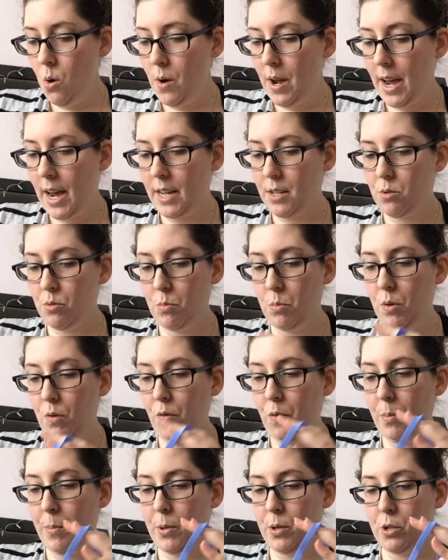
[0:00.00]
Oh, it has
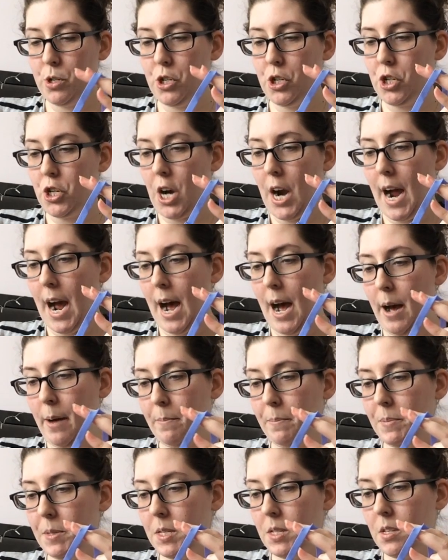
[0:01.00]
removable
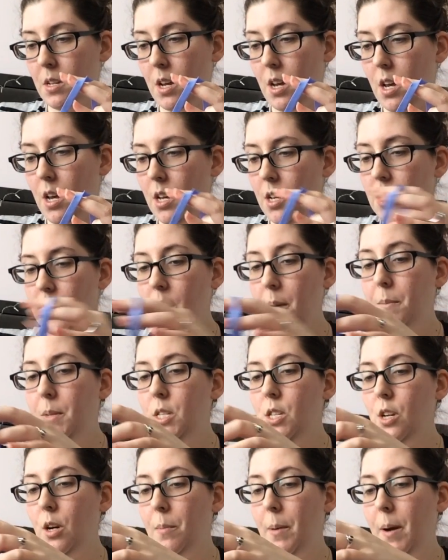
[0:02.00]
straps. So that
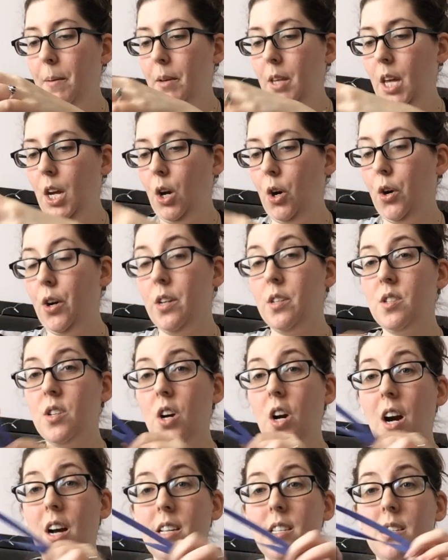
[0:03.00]
means you could probably like
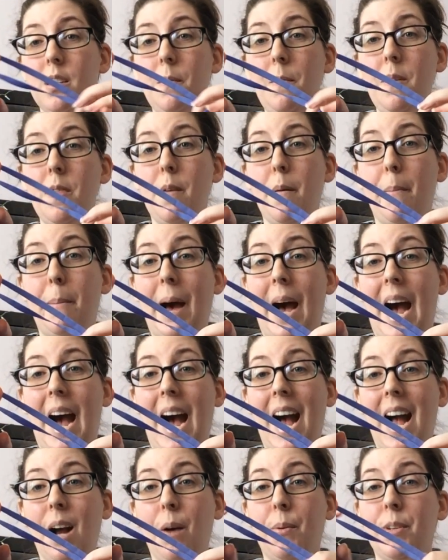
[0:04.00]
crisscross them in the
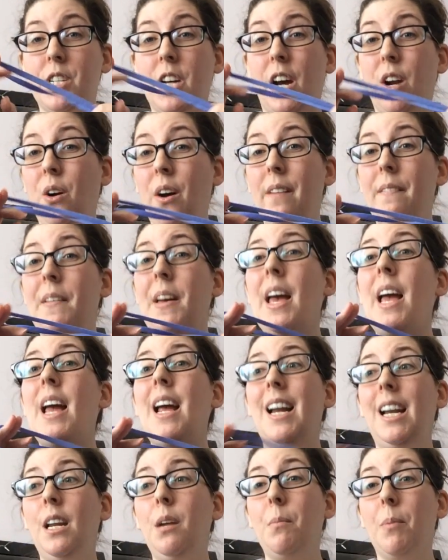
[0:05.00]
back, which I don't have
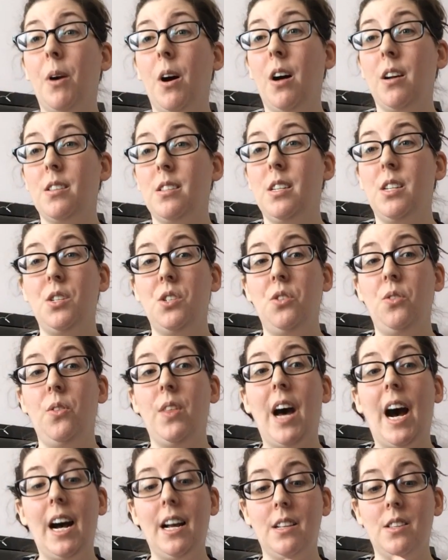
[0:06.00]
any bras that do
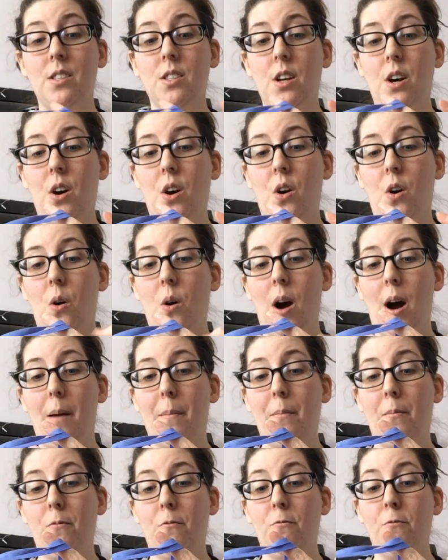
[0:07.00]
that. So
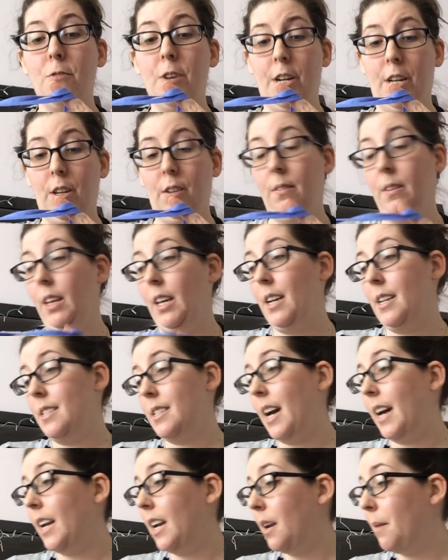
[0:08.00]
I'm really, really
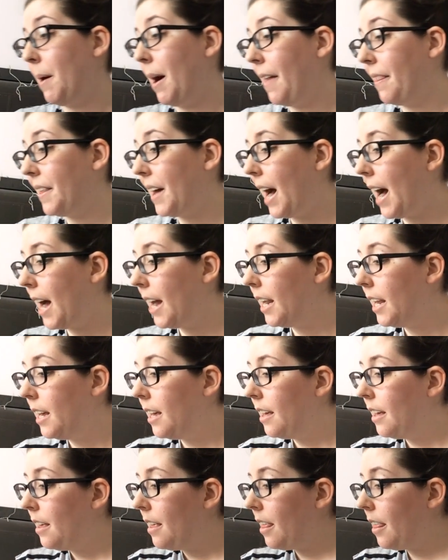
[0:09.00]
excited about that.
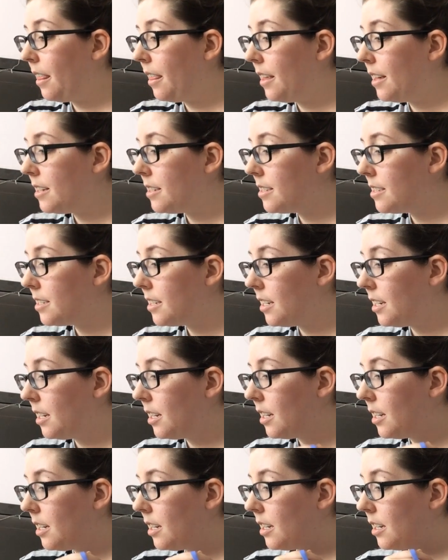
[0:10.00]
This
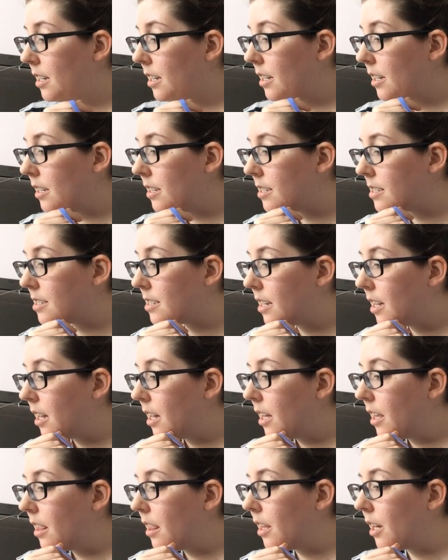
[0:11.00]
is
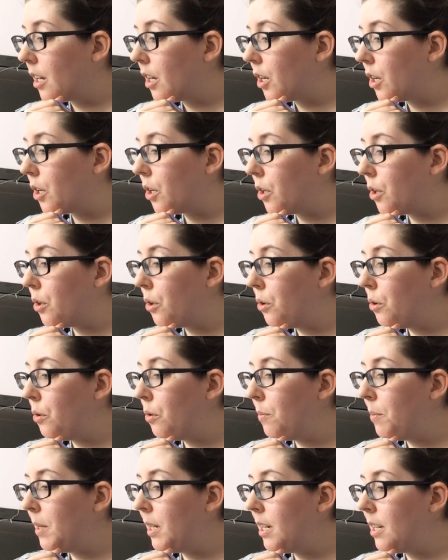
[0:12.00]
the
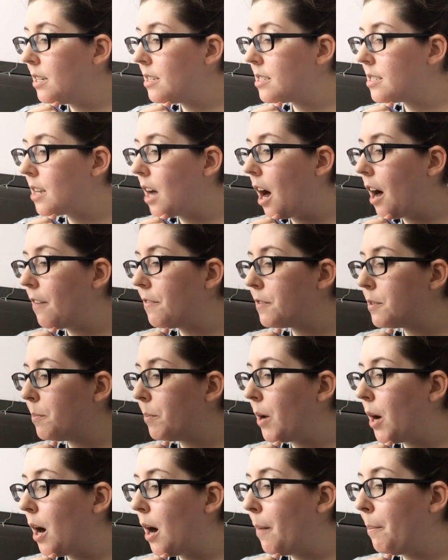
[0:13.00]
Coobie Soft
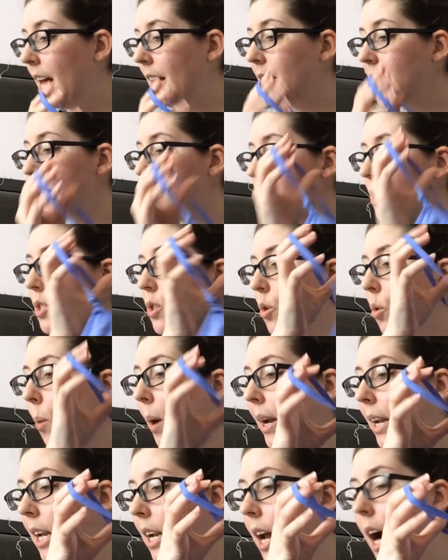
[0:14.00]
Bra, and this is
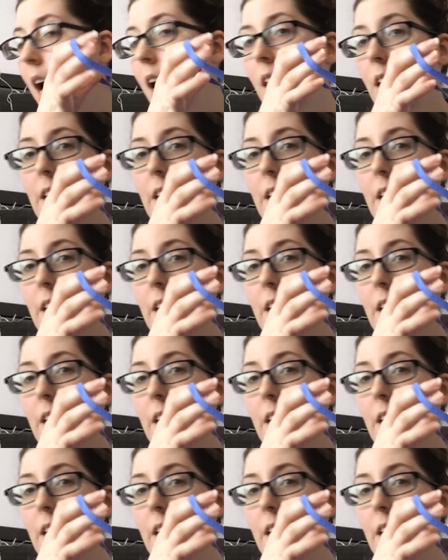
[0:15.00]
$20.